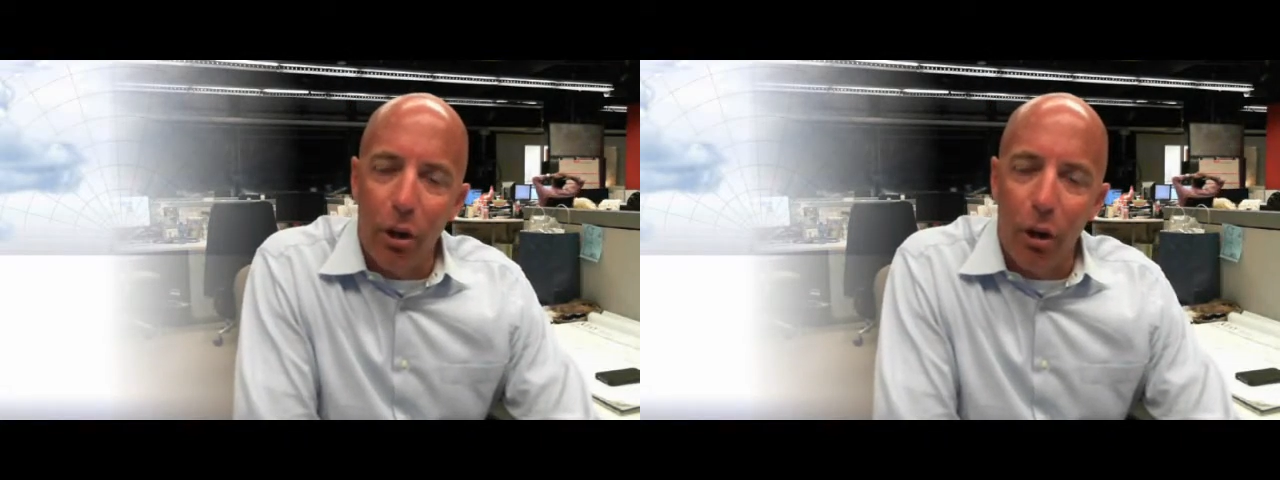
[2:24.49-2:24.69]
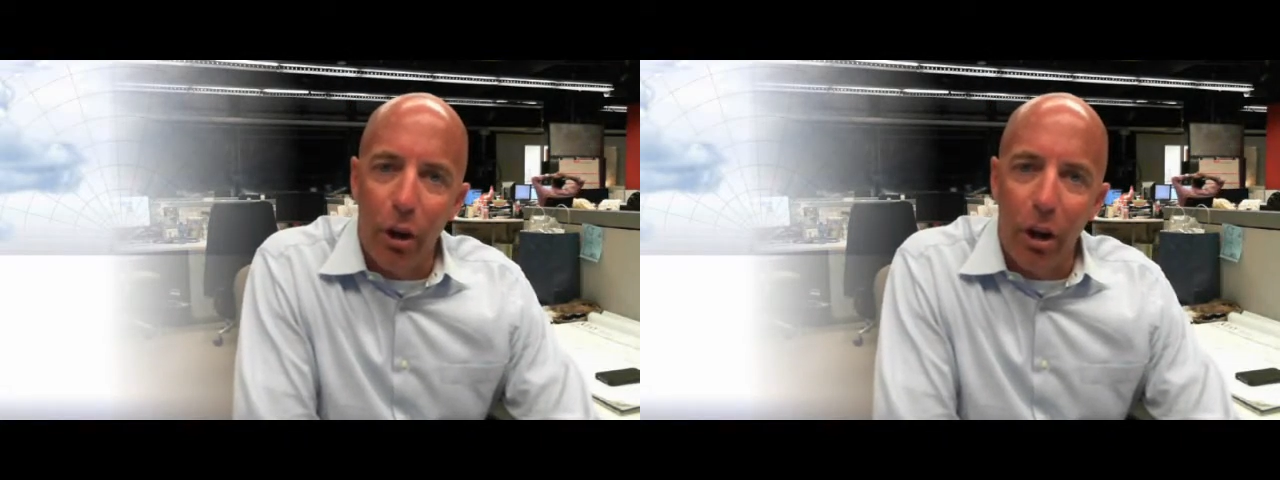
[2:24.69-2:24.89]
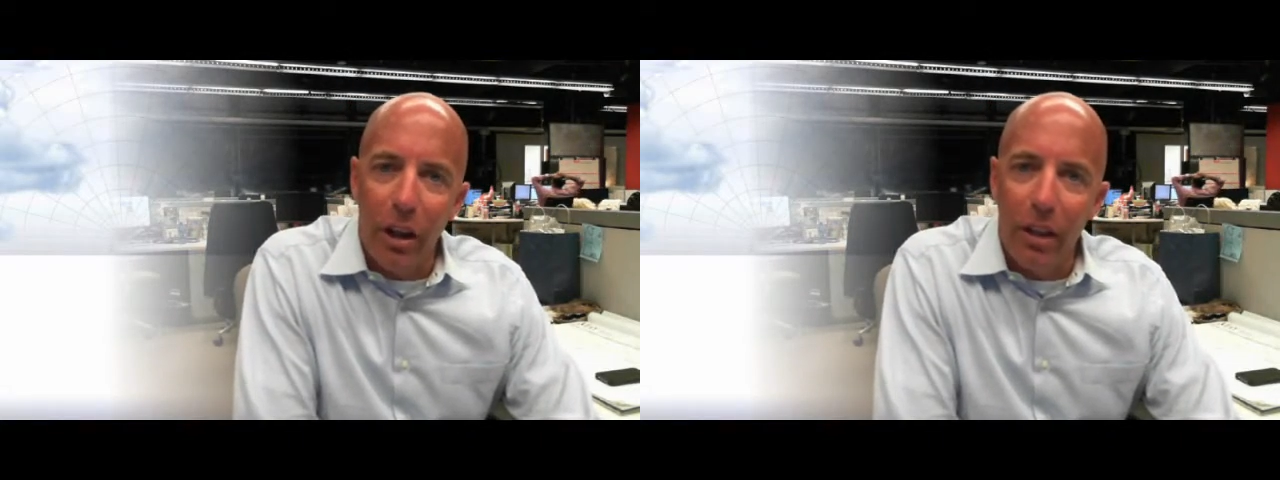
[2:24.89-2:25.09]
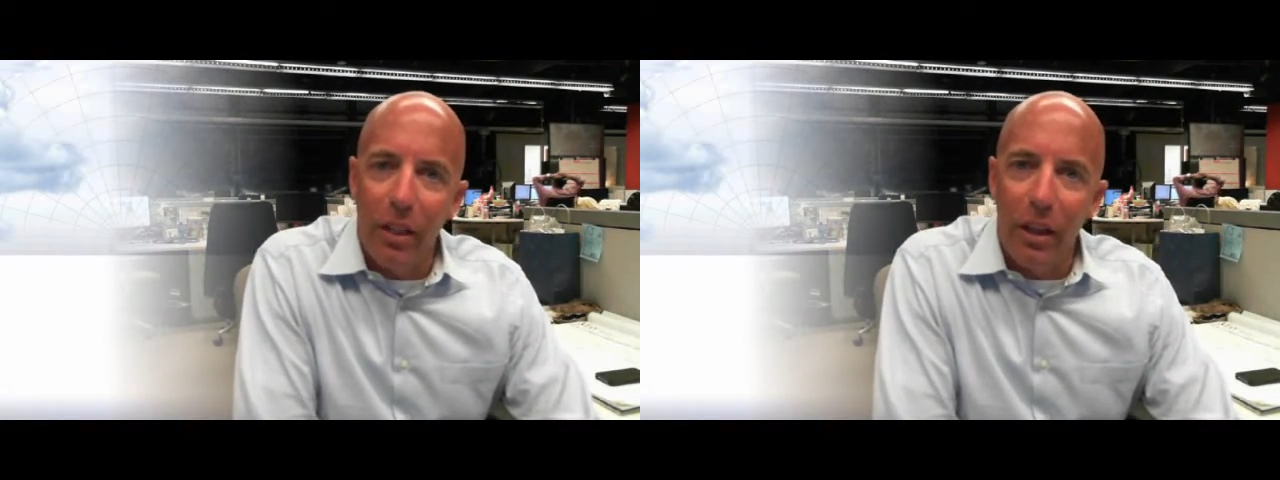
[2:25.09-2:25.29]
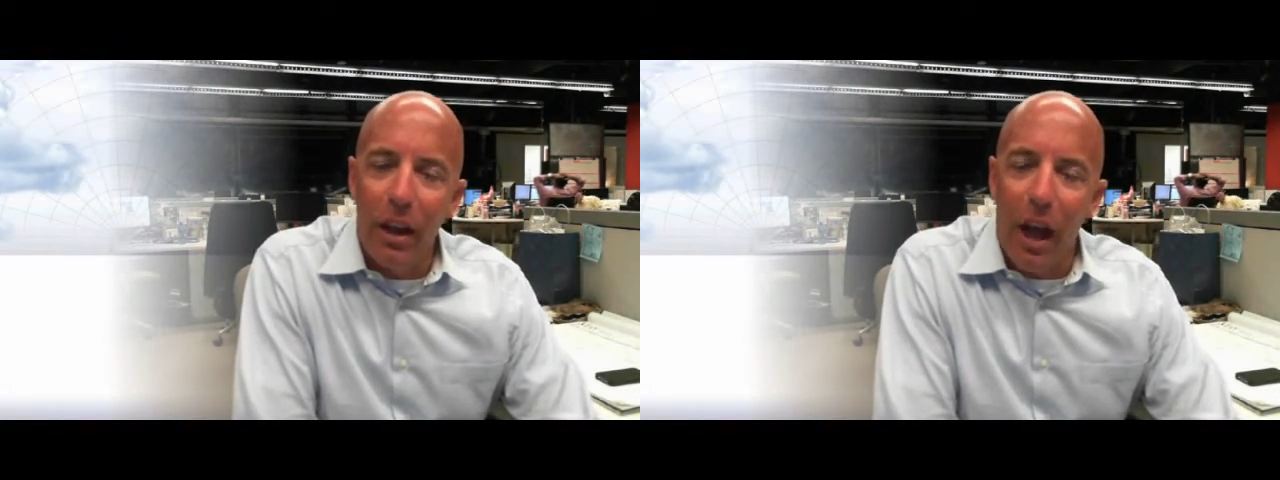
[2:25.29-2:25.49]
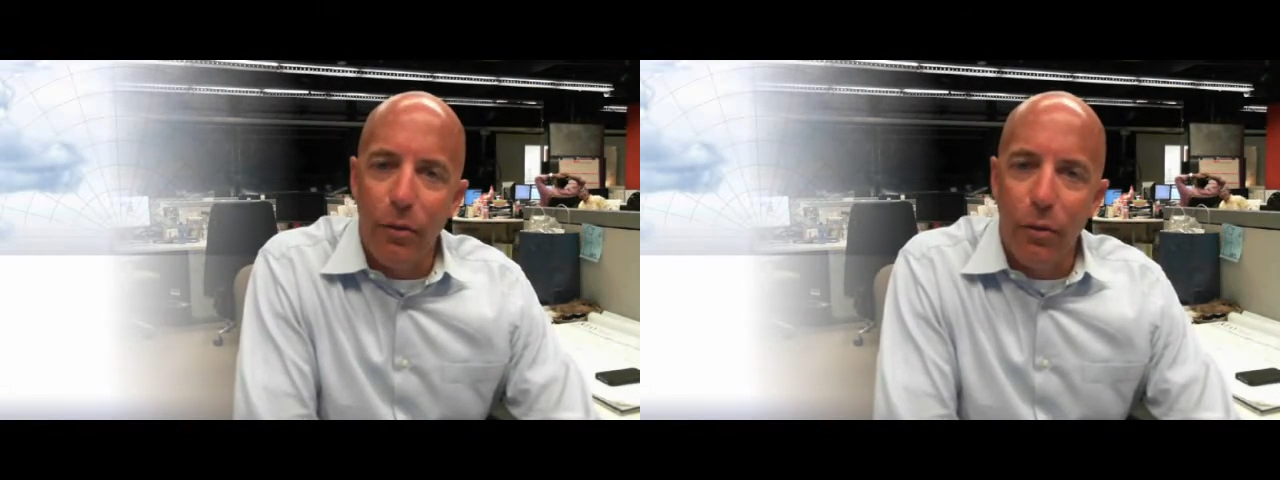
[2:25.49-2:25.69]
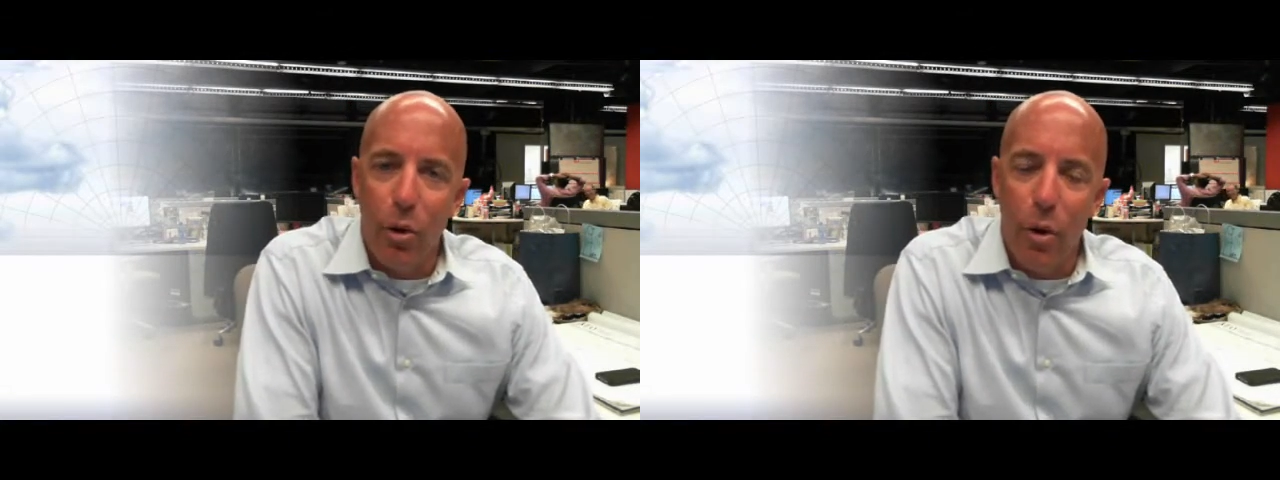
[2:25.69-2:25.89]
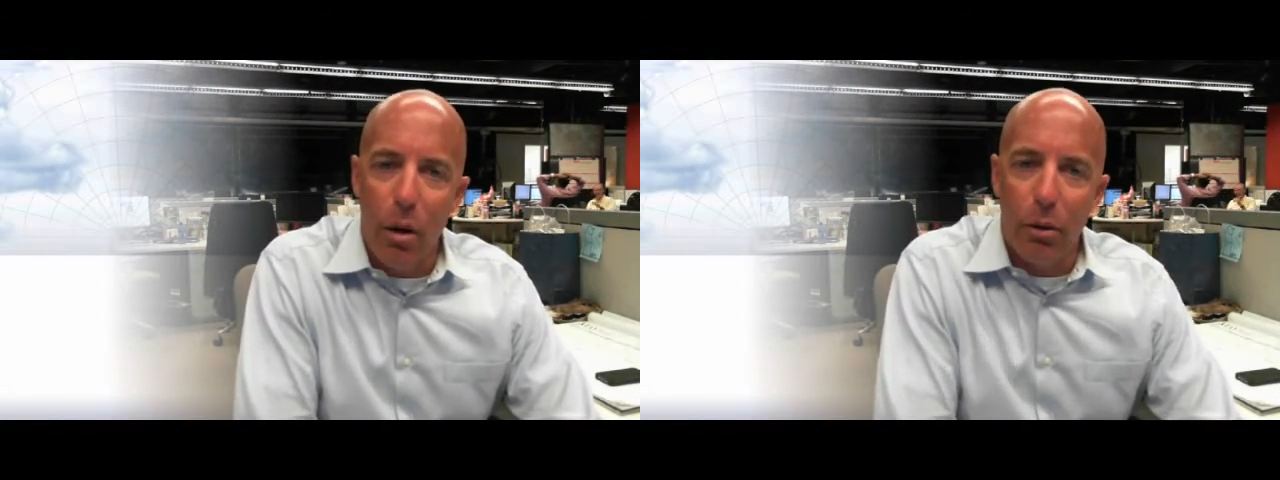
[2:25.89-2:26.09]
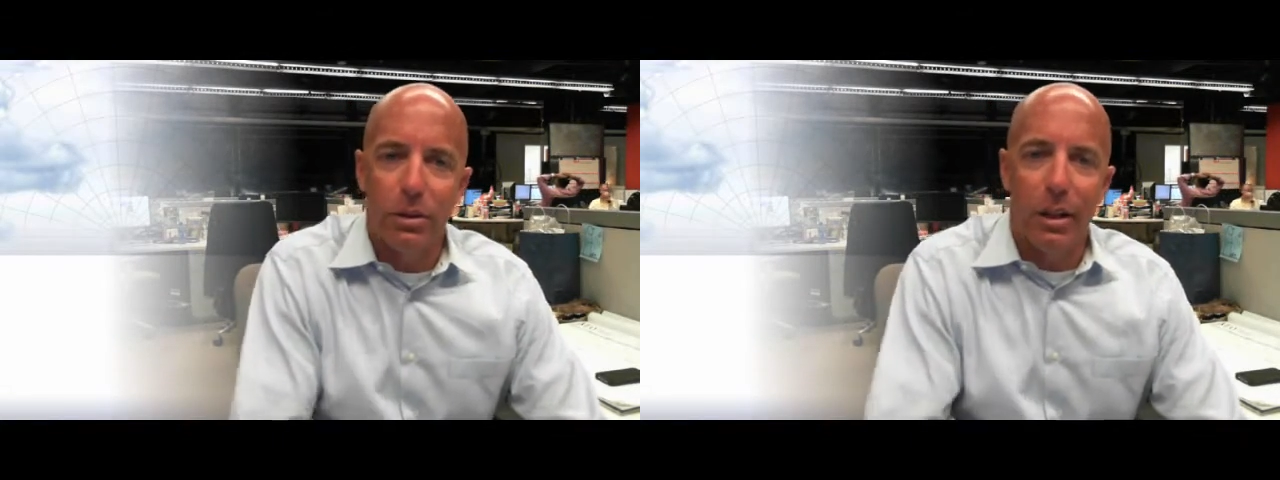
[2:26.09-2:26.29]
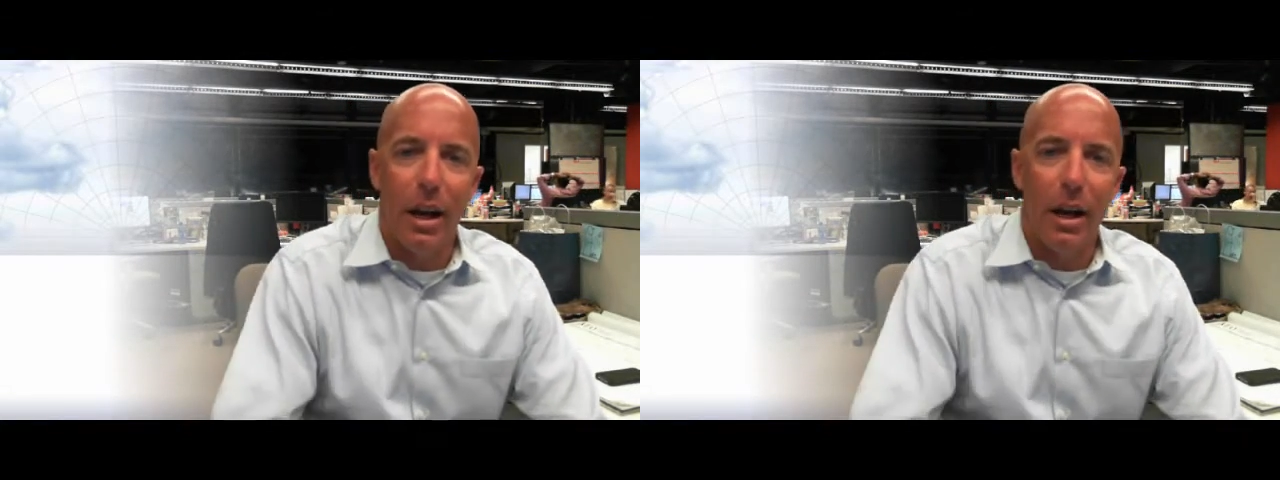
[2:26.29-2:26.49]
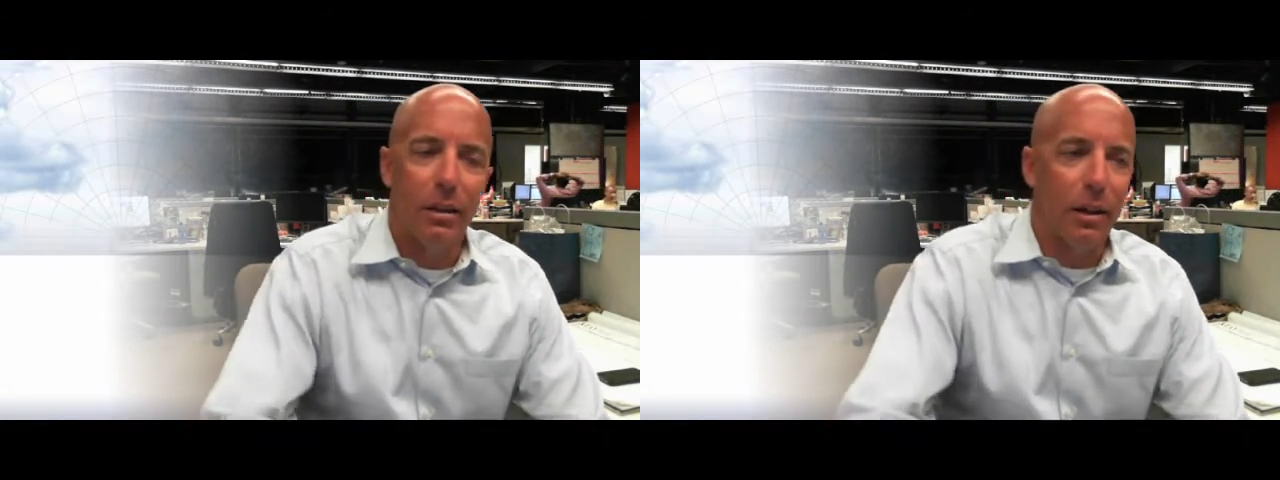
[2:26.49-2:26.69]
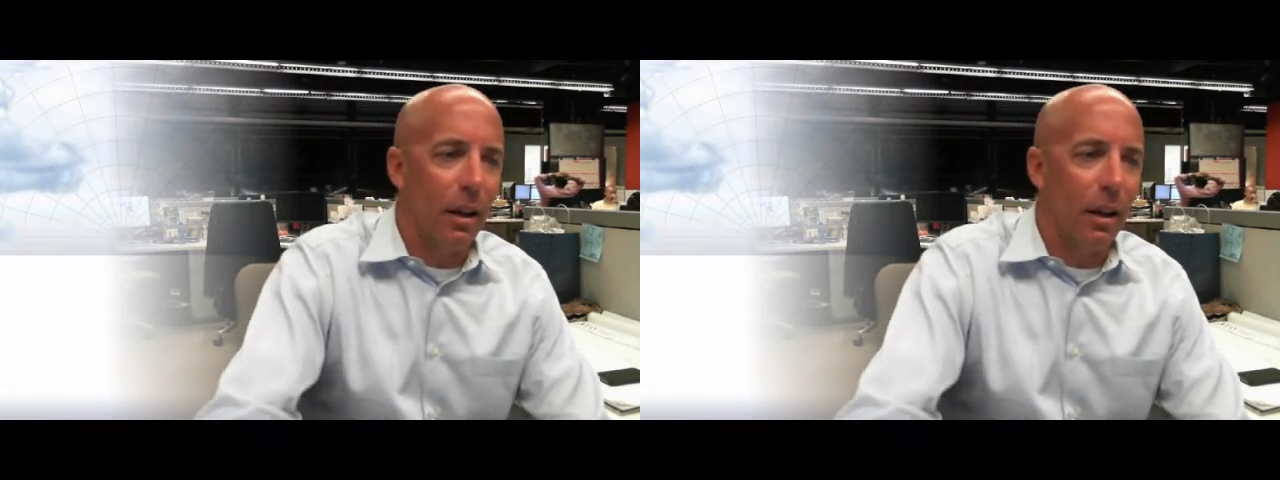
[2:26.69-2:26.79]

during the afternoon hours tonight.